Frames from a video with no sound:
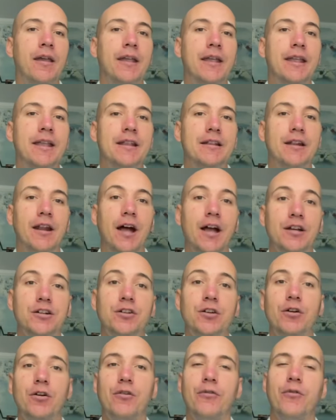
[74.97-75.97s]
In
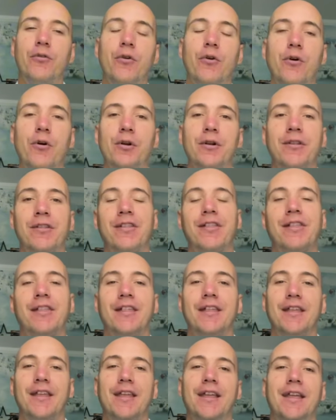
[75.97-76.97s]
Russia, of
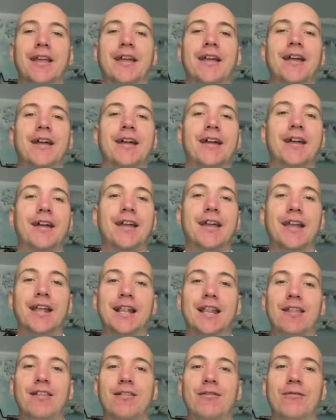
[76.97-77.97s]
course,
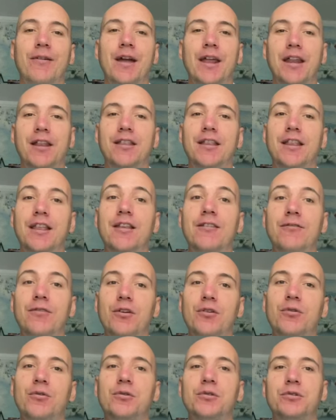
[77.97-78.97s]
it is very
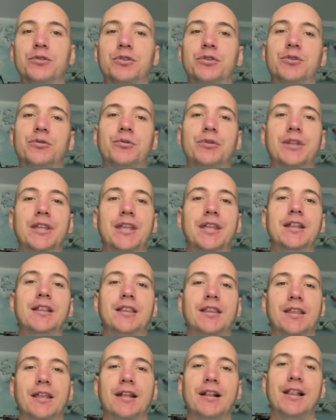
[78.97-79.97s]
difficult to eat
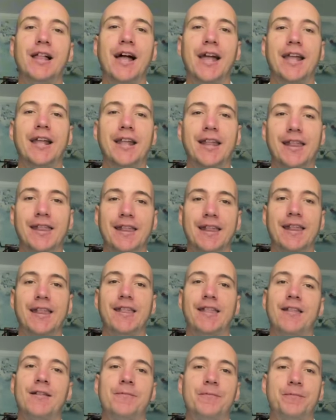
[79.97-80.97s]
like this